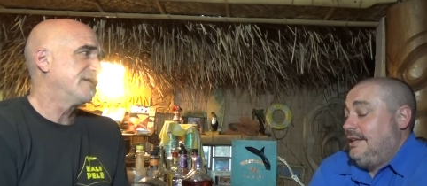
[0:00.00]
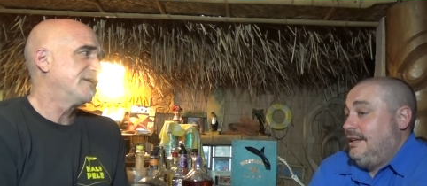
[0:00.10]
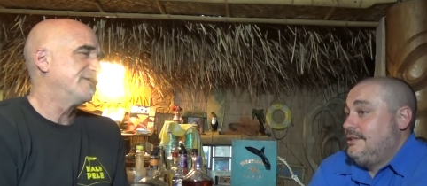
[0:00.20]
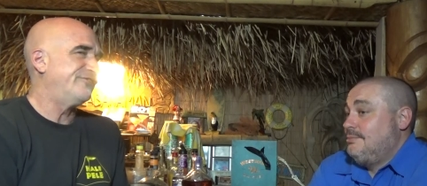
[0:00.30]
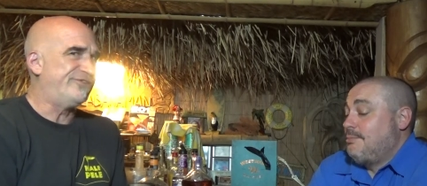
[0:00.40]

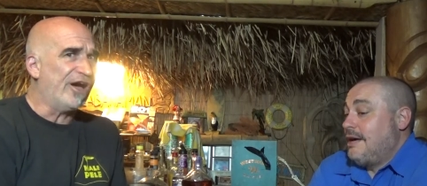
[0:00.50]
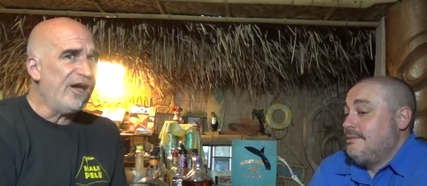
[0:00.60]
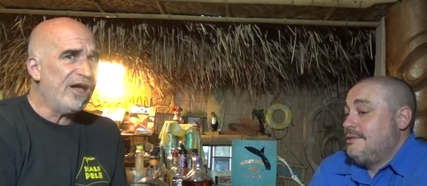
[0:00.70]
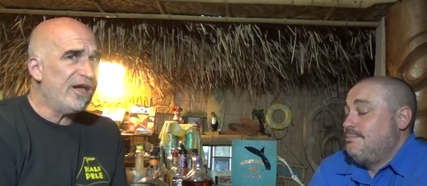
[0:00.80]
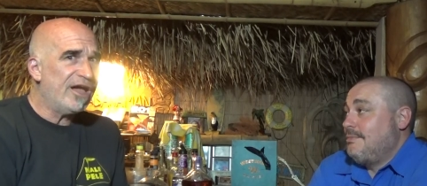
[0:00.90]
Speaker 1: It might
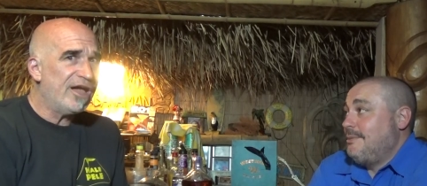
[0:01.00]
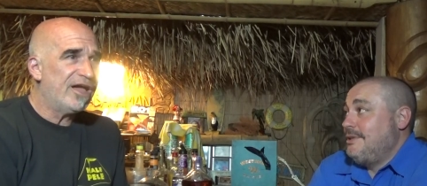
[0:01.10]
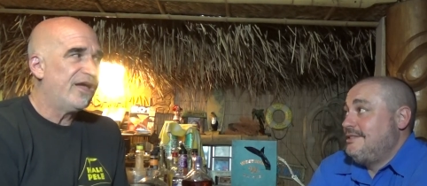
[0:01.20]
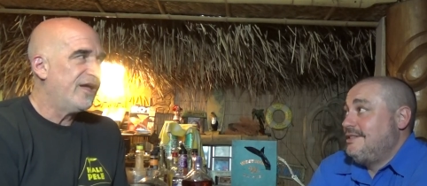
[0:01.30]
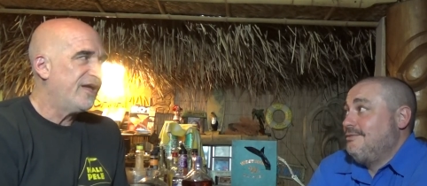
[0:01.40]
uh, might
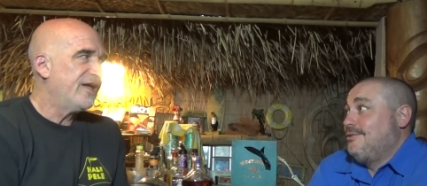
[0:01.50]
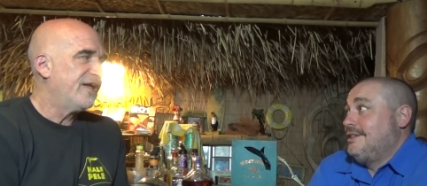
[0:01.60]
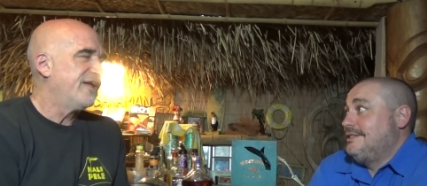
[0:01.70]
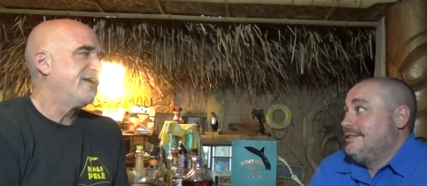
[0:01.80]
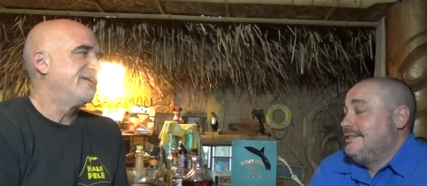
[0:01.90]
be
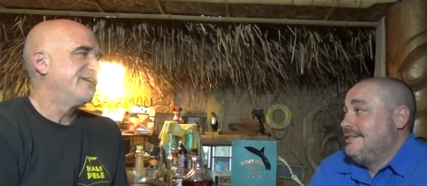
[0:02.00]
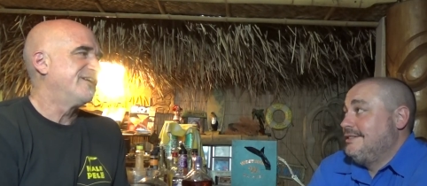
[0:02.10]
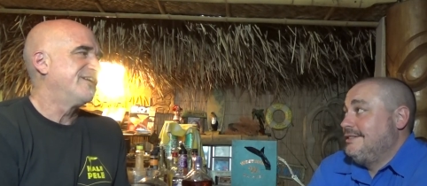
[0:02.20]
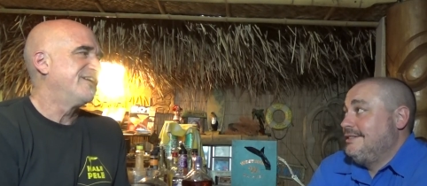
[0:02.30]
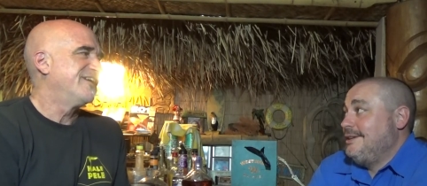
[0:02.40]
different.
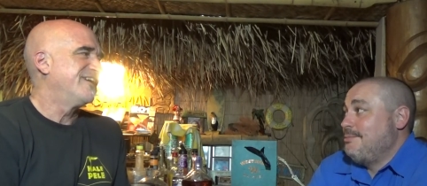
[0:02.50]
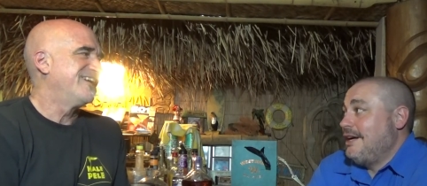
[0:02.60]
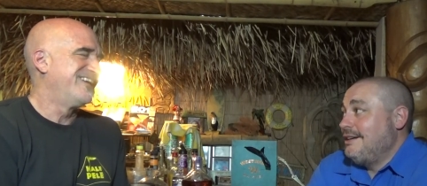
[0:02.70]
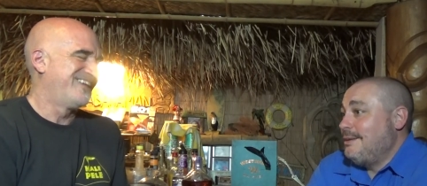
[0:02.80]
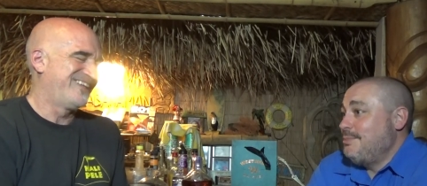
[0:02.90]
It
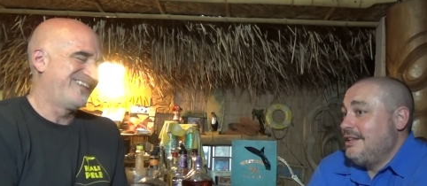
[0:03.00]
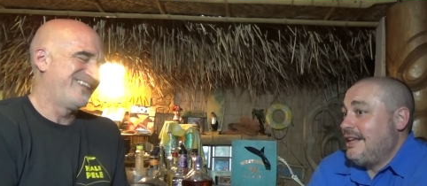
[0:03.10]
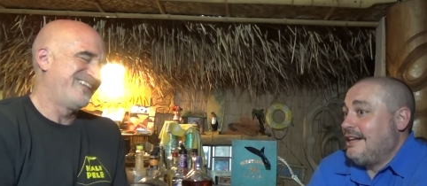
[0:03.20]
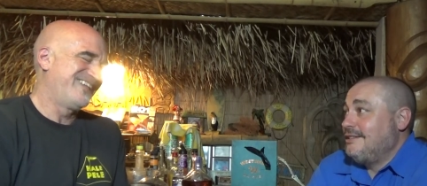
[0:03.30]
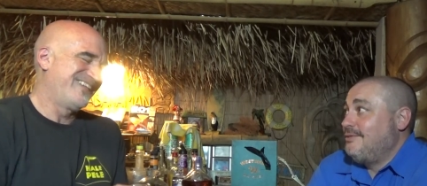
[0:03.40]
might not be
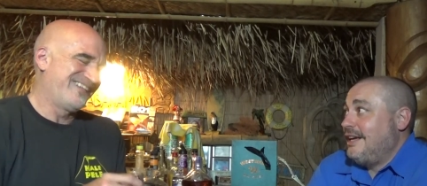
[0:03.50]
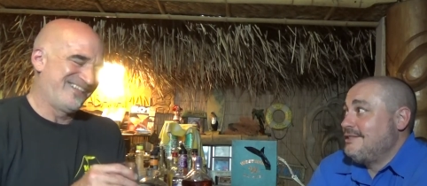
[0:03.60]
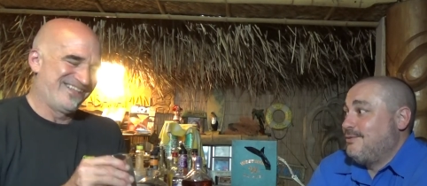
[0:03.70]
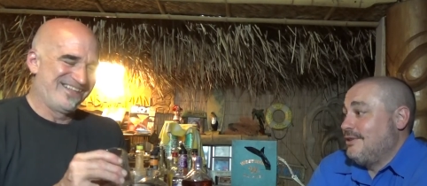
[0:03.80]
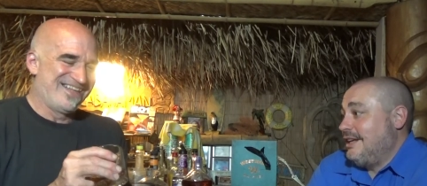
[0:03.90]
that
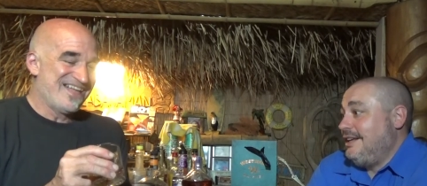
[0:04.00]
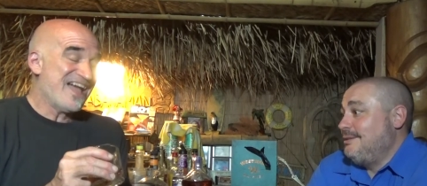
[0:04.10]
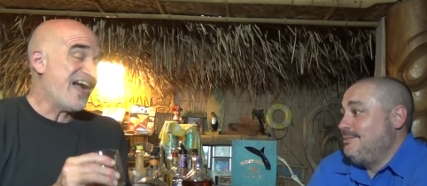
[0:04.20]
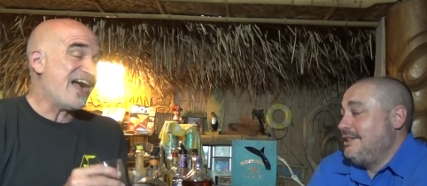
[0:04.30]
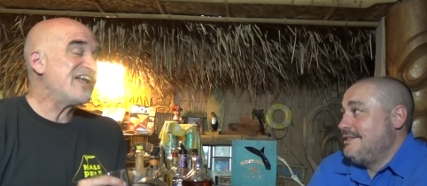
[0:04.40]
advanced for
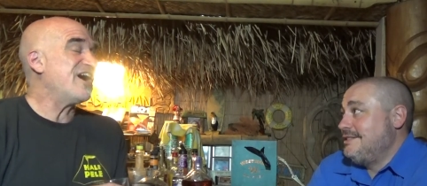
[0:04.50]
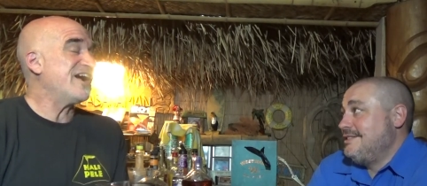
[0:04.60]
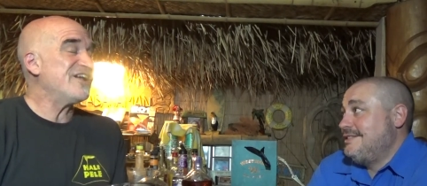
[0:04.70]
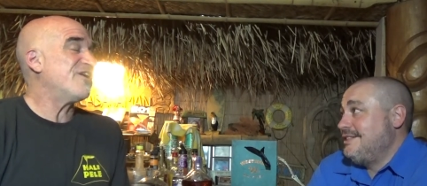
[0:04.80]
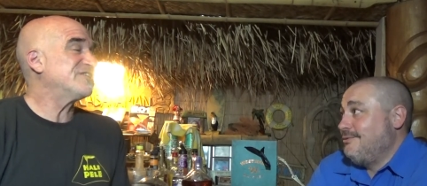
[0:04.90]
them. I,
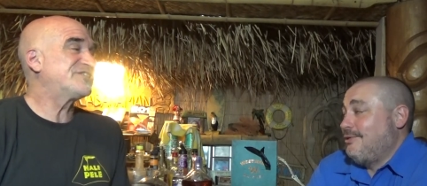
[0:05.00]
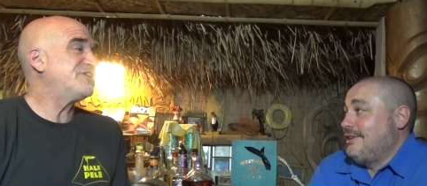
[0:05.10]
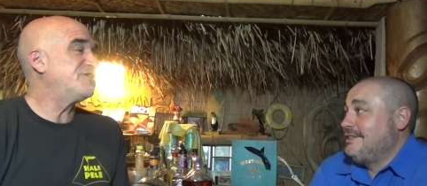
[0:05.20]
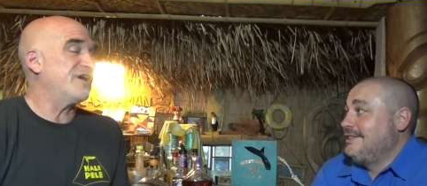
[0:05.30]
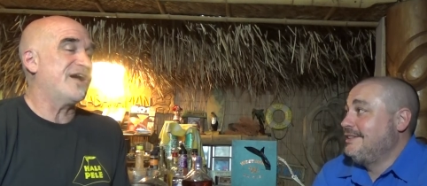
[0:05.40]
I
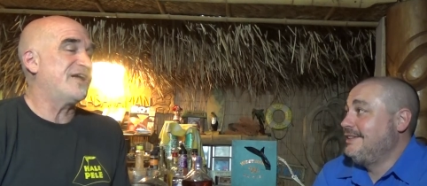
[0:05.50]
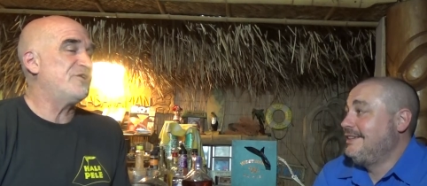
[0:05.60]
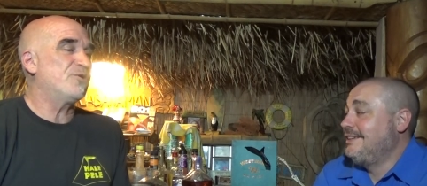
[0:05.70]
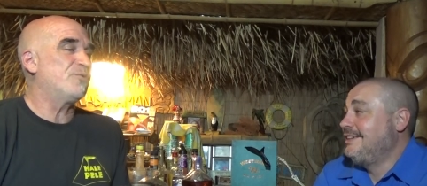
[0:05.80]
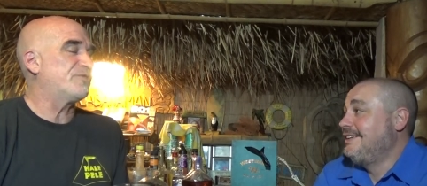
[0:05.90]
honestly,
Speaker 2: do, I
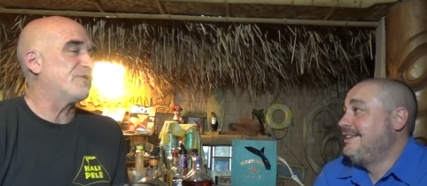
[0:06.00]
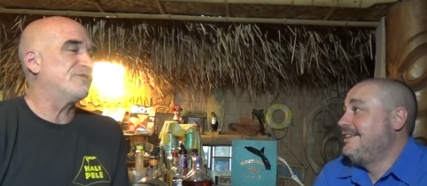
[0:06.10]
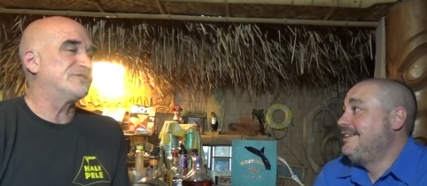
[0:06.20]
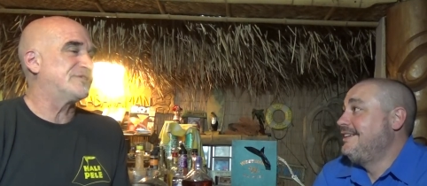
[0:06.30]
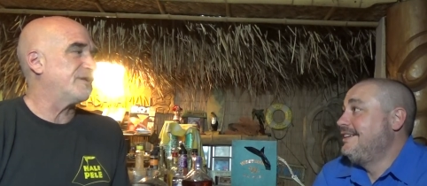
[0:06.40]
know with
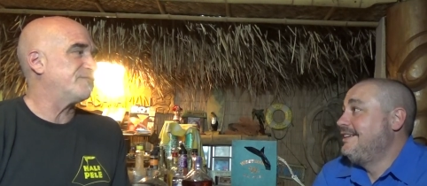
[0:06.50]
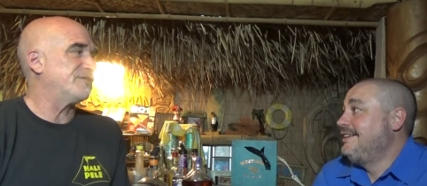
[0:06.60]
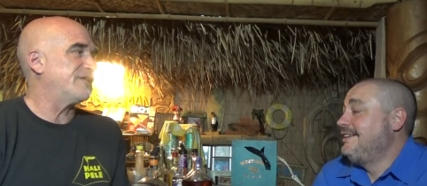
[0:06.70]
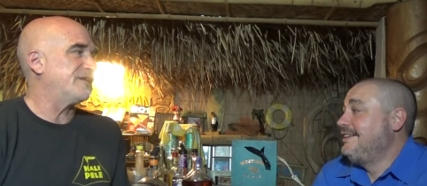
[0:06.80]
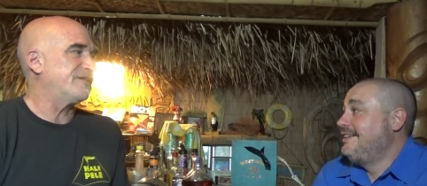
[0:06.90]
all the stuff
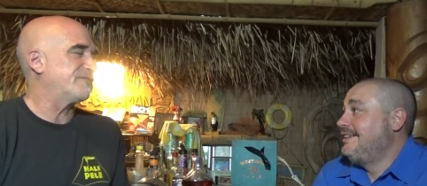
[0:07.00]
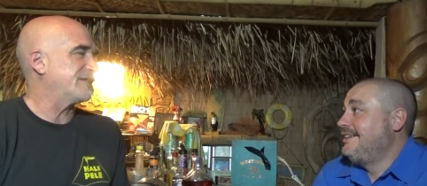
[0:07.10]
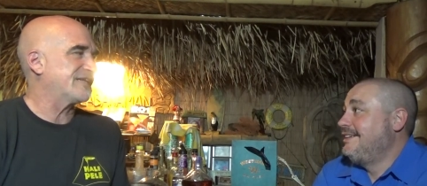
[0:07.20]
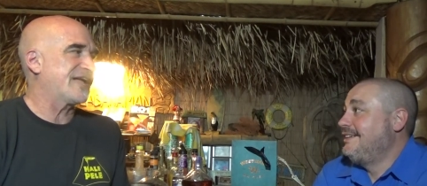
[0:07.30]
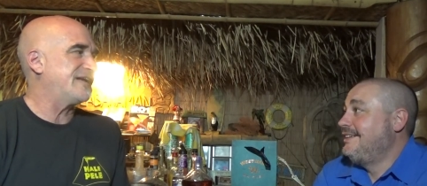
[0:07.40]
that they, have
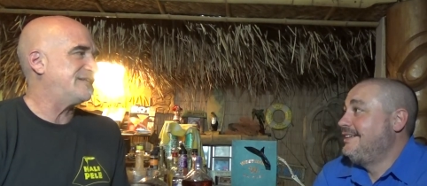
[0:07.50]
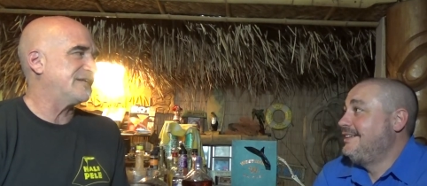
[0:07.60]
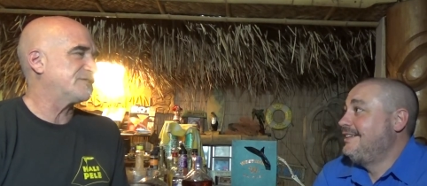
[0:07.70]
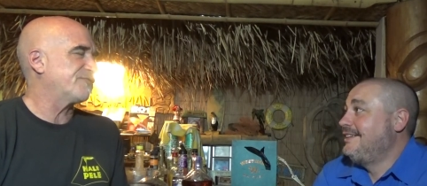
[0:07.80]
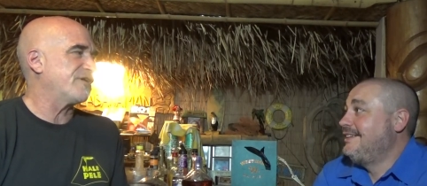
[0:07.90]
got the guy
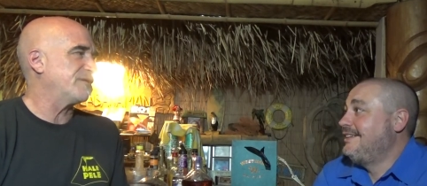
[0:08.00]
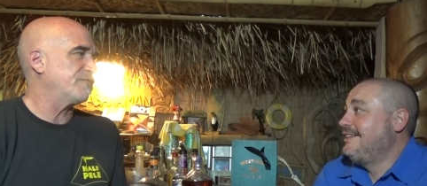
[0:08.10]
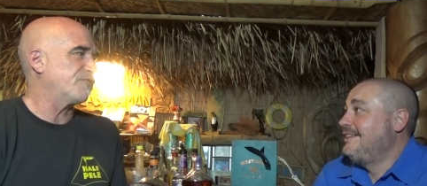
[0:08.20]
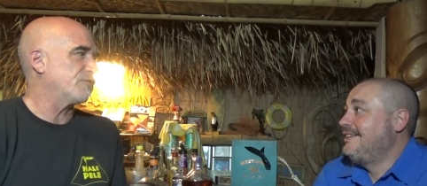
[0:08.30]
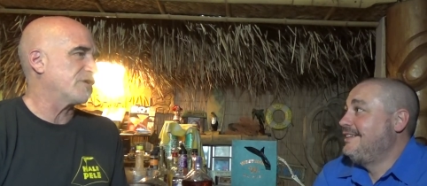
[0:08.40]
testifying
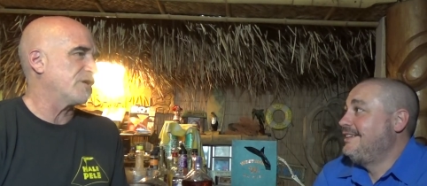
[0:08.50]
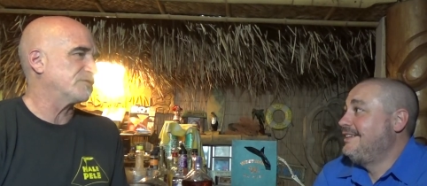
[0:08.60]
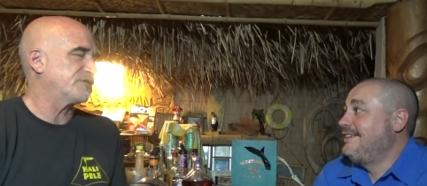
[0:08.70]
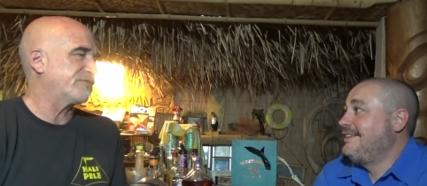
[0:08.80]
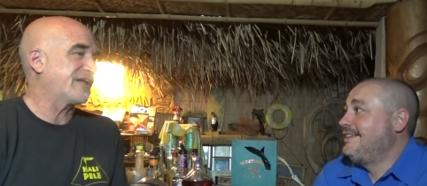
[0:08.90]
before
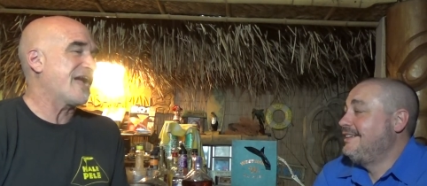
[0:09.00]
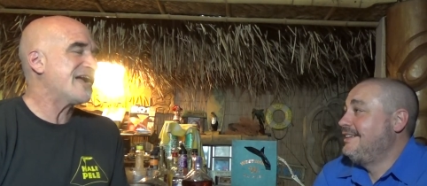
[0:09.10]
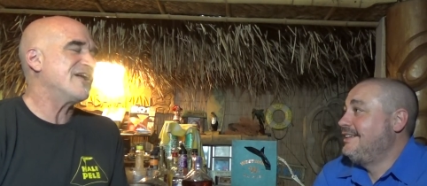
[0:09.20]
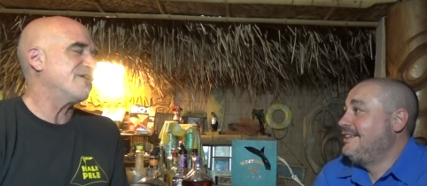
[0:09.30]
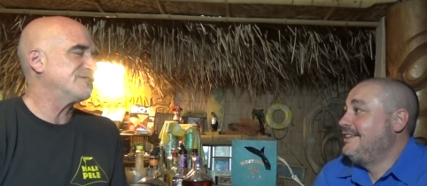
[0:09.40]
Congress and everything,
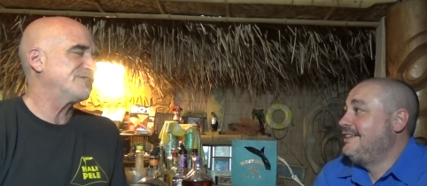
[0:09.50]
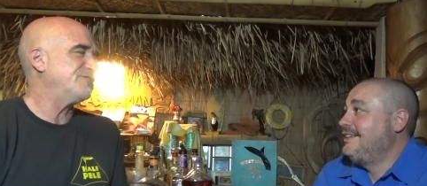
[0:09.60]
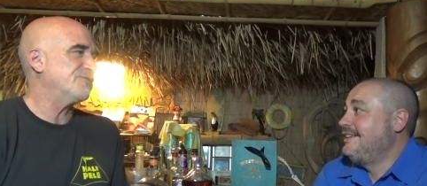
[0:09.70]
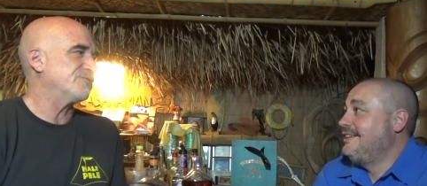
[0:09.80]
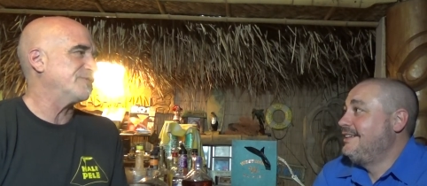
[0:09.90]
I honestly
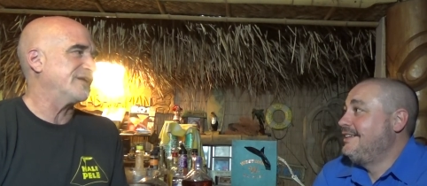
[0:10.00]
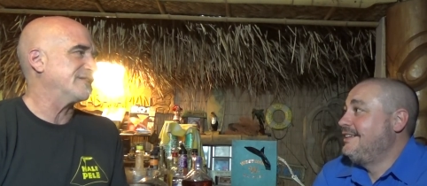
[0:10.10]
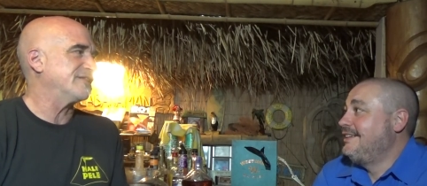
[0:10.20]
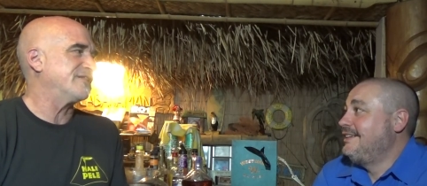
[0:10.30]
don't think